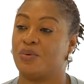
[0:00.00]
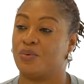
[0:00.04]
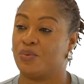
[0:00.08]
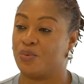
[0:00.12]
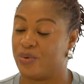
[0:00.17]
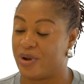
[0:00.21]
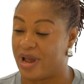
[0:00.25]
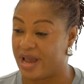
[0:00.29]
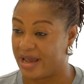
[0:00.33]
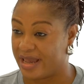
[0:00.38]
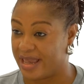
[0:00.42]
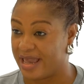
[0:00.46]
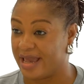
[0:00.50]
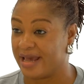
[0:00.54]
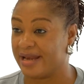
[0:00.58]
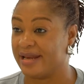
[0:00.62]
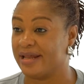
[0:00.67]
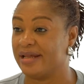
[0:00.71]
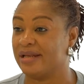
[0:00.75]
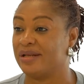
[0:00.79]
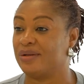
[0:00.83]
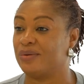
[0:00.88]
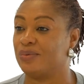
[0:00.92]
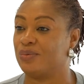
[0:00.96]
we are
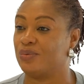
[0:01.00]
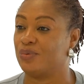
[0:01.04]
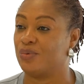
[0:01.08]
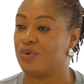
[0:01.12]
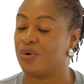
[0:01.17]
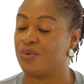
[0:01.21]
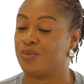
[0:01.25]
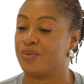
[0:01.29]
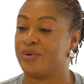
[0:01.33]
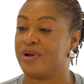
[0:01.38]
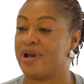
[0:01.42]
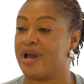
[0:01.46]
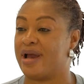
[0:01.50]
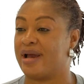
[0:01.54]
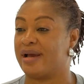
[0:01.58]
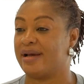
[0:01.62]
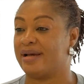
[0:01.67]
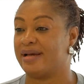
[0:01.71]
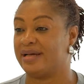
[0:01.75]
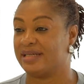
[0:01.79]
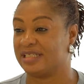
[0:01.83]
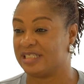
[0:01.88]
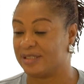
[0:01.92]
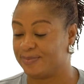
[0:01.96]
getting, what we are
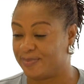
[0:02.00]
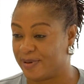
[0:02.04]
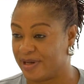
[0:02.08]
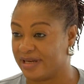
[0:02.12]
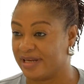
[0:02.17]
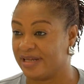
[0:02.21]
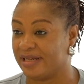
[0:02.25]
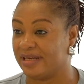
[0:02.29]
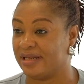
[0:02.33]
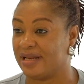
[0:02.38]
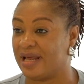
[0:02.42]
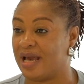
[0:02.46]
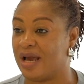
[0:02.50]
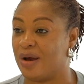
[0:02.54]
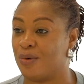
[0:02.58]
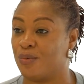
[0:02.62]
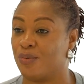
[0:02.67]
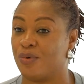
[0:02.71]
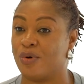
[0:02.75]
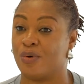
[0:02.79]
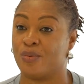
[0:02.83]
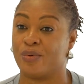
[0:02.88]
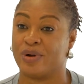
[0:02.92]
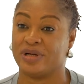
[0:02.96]
expecting, and
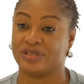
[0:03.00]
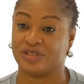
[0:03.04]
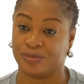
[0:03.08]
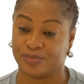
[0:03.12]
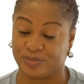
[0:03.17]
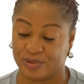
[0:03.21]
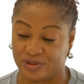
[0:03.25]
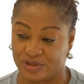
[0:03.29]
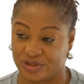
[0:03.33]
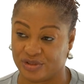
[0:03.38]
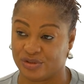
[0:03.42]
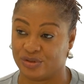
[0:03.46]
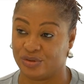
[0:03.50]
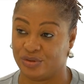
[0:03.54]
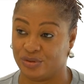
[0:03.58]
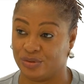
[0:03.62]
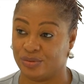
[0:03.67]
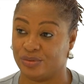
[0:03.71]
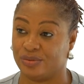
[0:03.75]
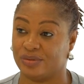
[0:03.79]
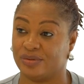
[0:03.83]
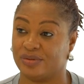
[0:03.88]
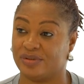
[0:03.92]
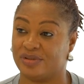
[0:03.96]
what we're supposed to
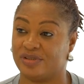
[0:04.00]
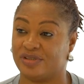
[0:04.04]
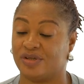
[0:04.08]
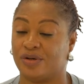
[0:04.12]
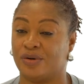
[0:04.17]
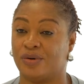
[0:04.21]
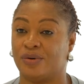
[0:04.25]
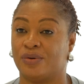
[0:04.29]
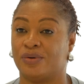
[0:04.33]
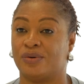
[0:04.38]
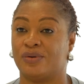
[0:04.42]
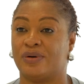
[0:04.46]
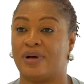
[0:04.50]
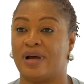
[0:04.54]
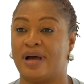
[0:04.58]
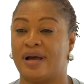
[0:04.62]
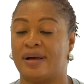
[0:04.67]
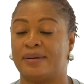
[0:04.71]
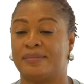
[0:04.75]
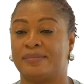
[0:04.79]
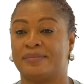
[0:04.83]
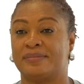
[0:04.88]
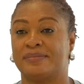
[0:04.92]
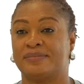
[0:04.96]
do. So
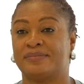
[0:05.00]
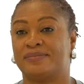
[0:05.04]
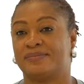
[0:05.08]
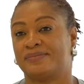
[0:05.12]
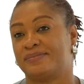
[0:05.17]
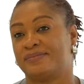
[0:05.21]
um,